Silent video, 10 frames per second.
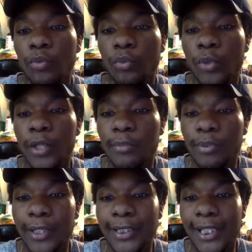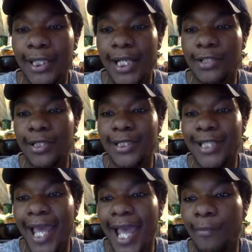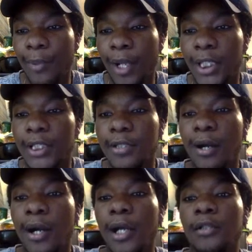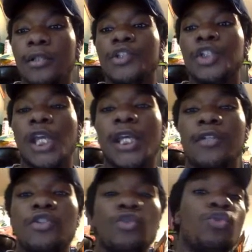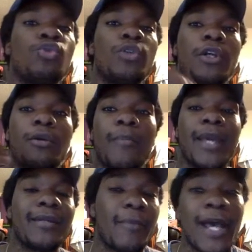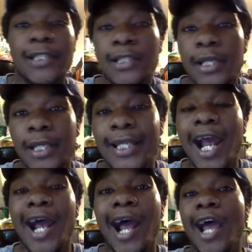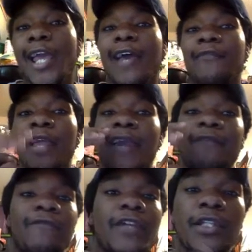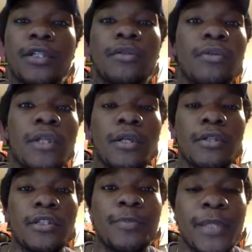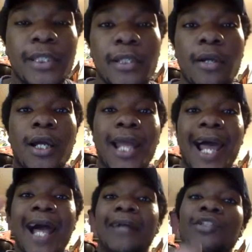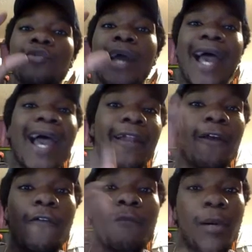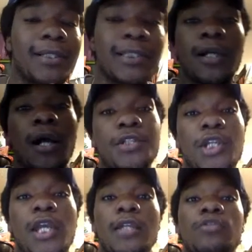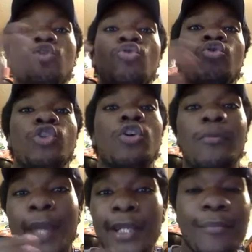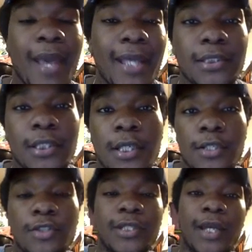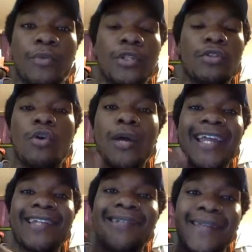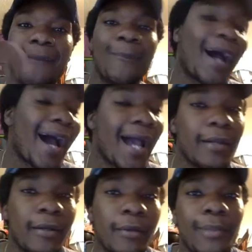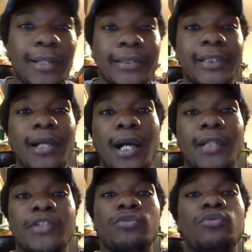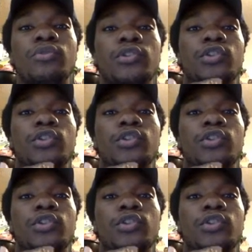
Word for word: one important thing guys. You need to add Polygon chain to your MetaMask. Now I have a video speaking on how to add Polygon chain to your MetaMask so that when you go ahead and buy Polygon to